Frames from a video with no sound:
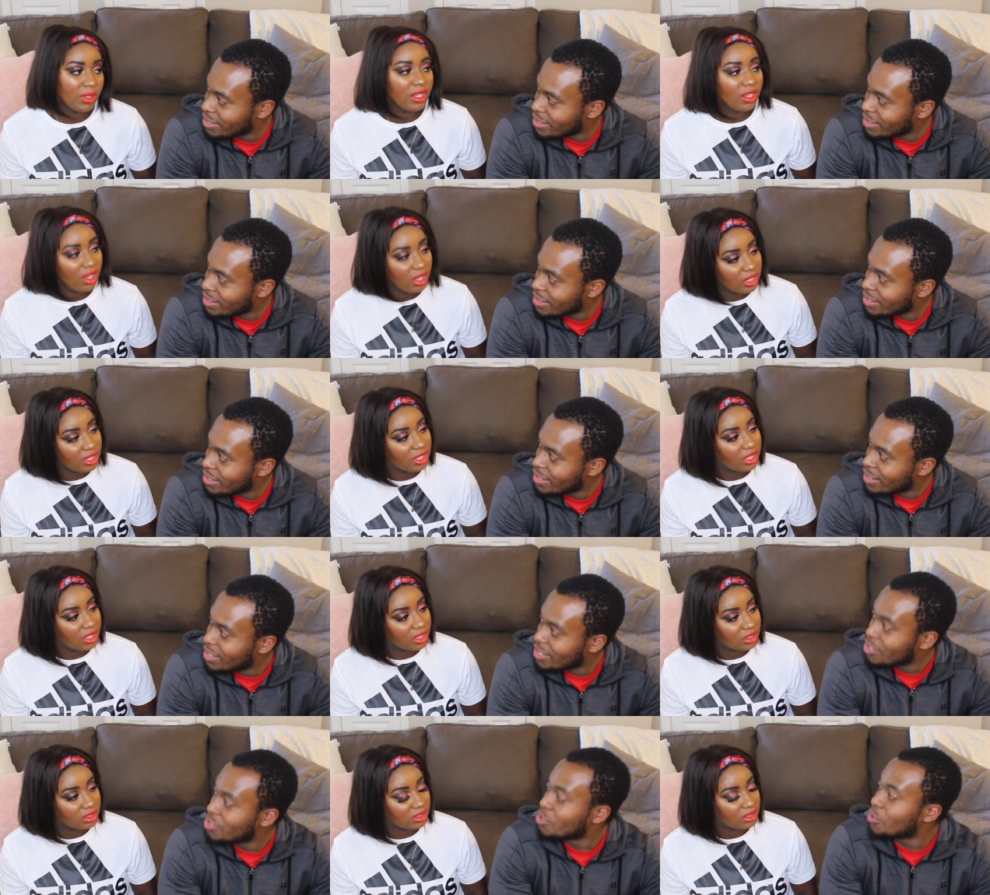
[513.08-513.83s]
Speaker 1: Be
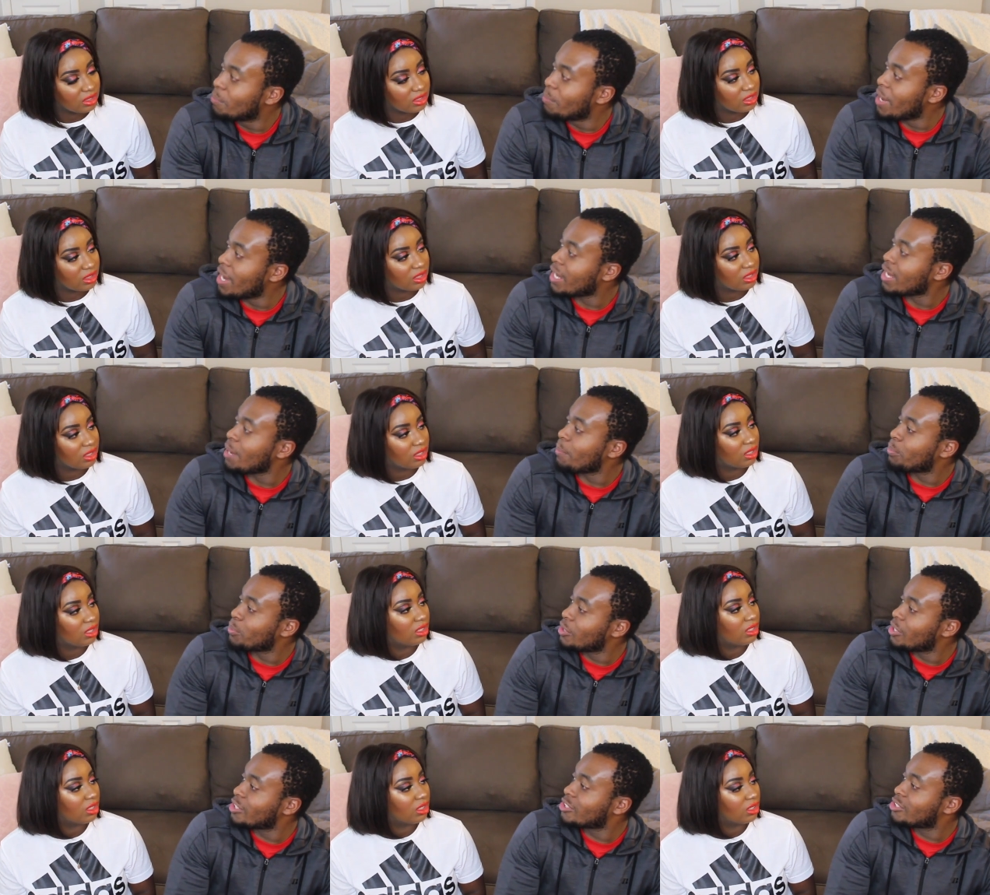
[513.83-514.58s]
honest. Your makeup
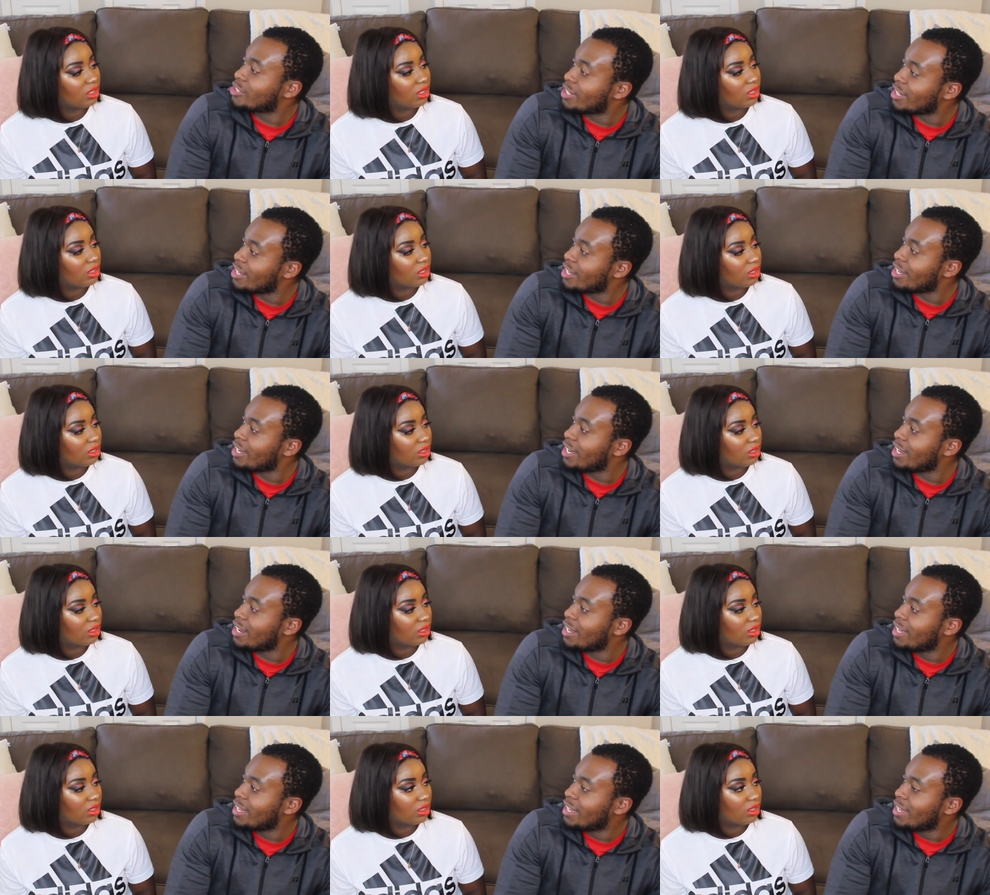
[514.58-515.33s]
looks
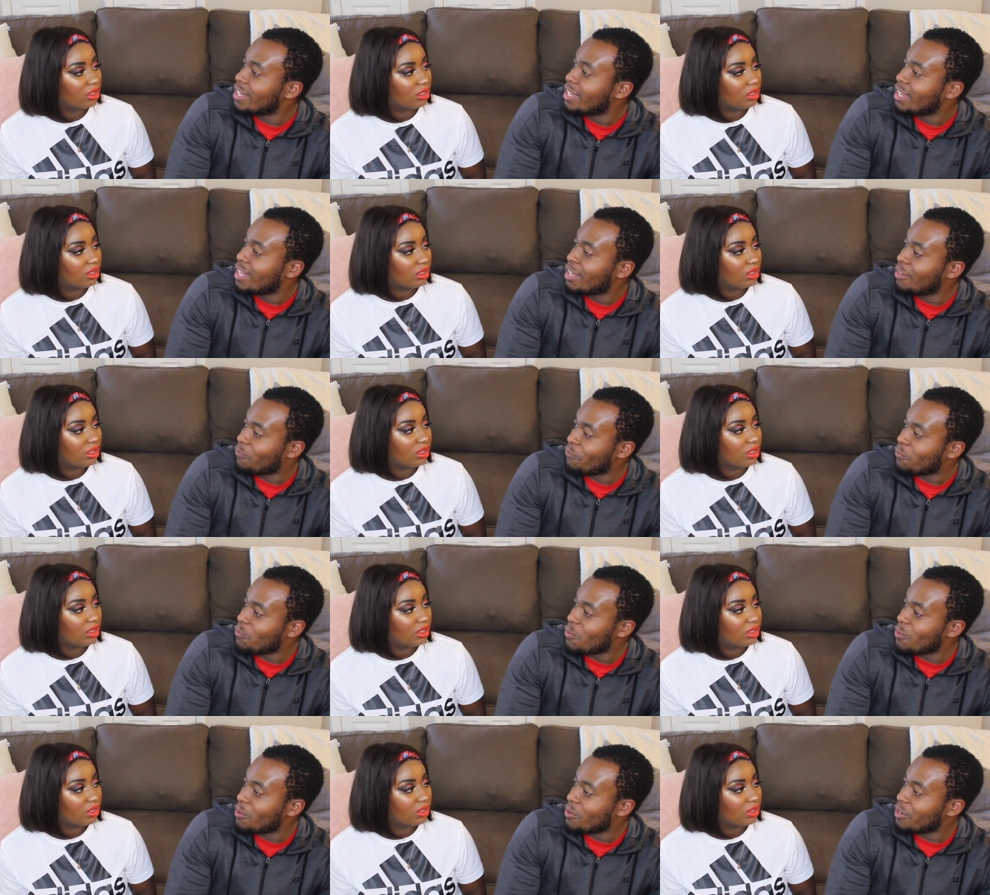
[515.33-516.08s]
good
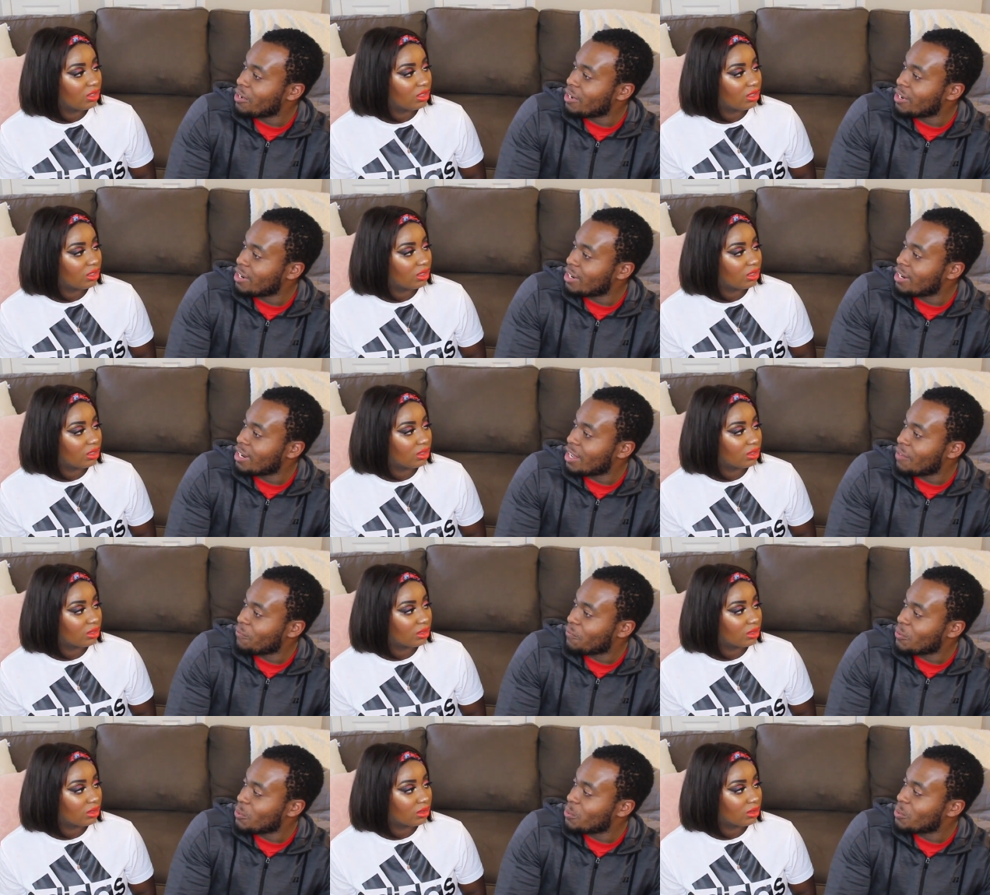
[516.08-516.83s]
for
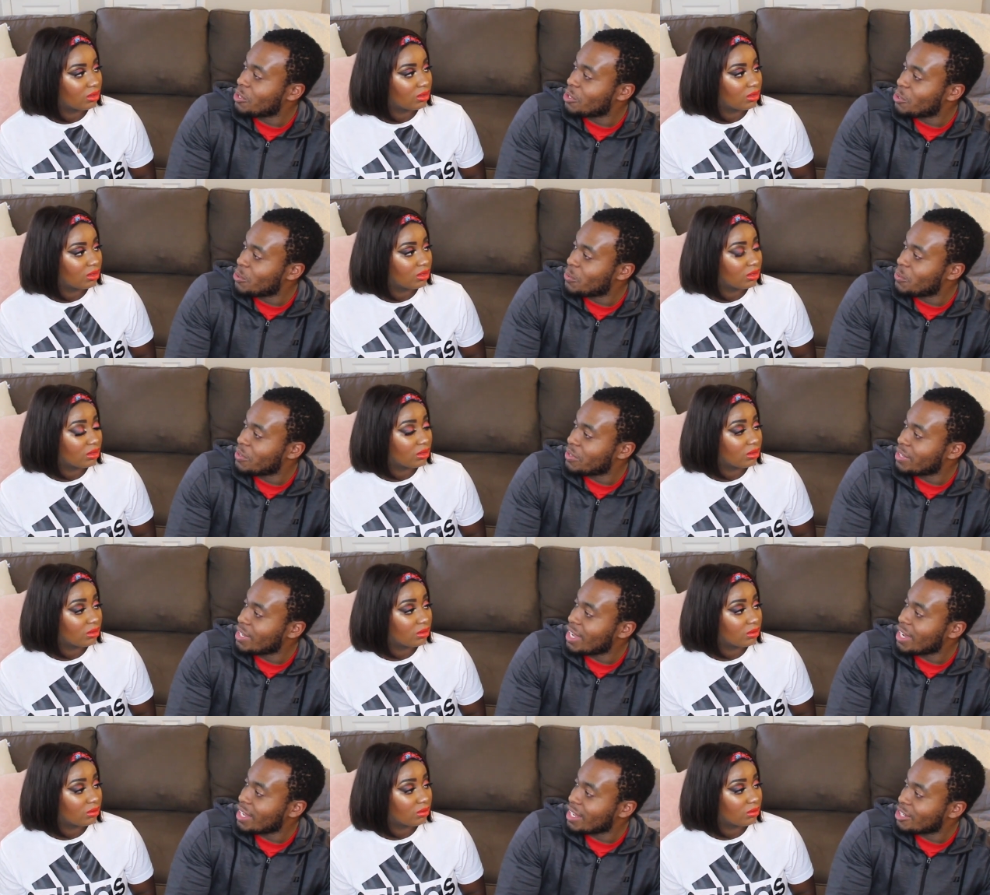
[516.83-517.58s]
if you were doing
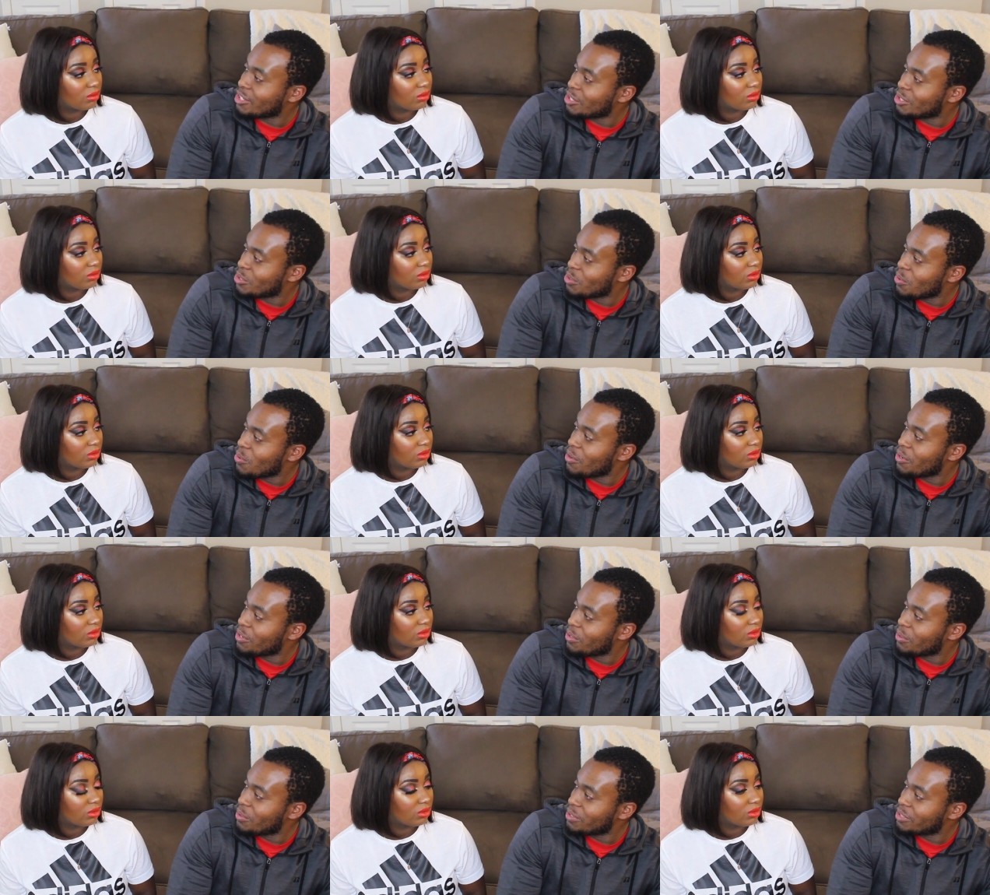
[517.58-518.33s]
like a
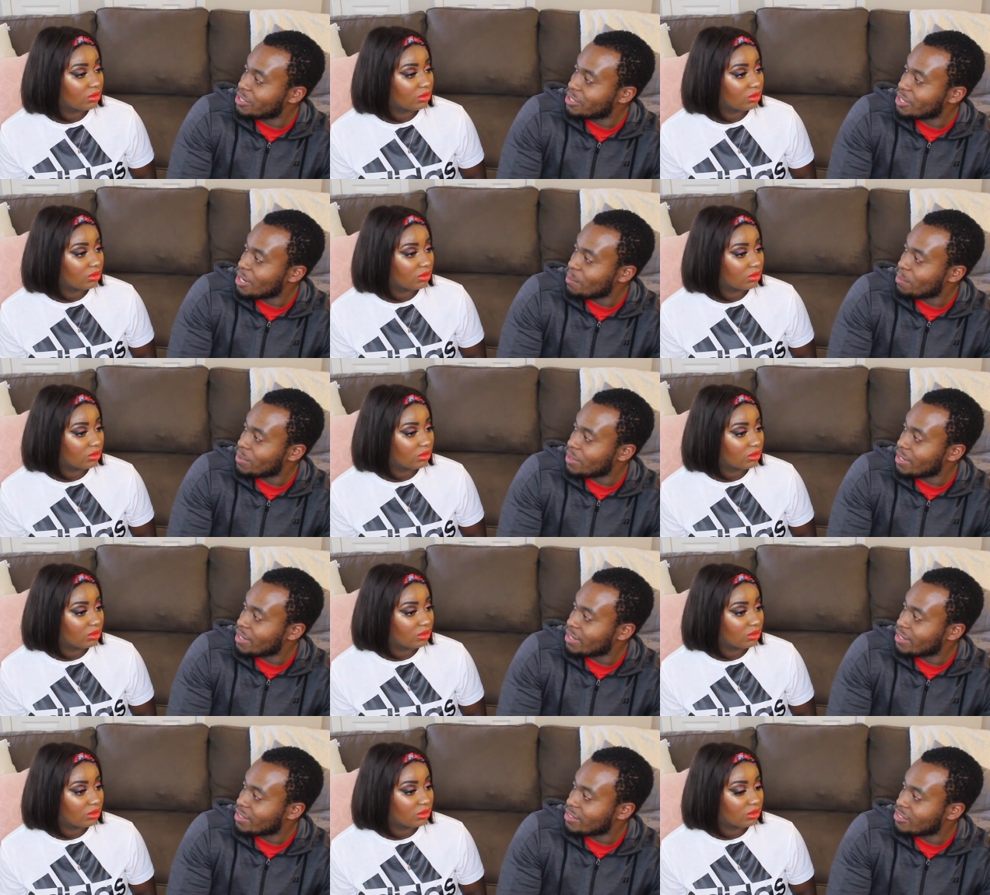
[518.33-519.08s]
tutorial or
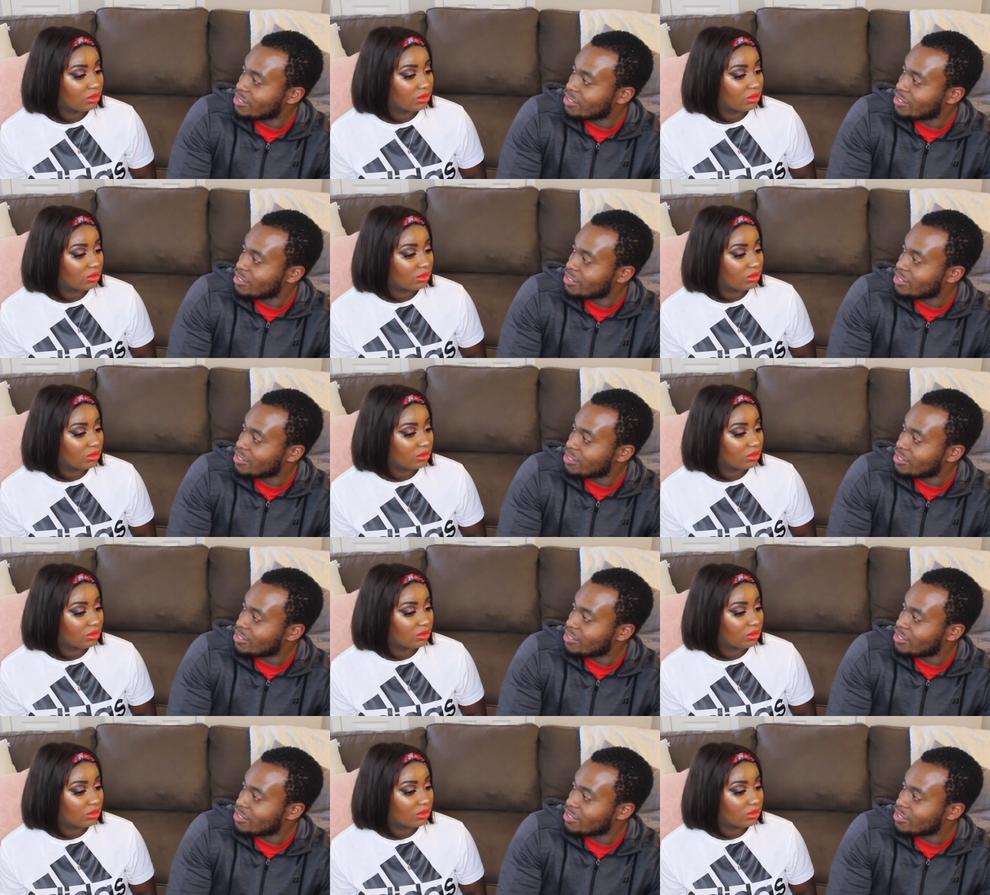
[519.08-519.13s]
something.